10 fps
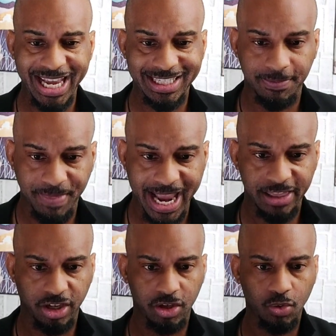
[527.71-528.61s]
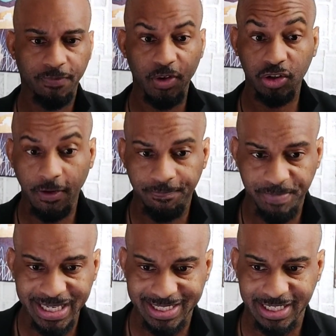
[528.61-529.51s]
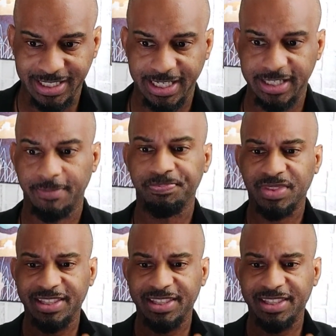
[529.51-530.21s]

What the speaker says: expand the universe of businesses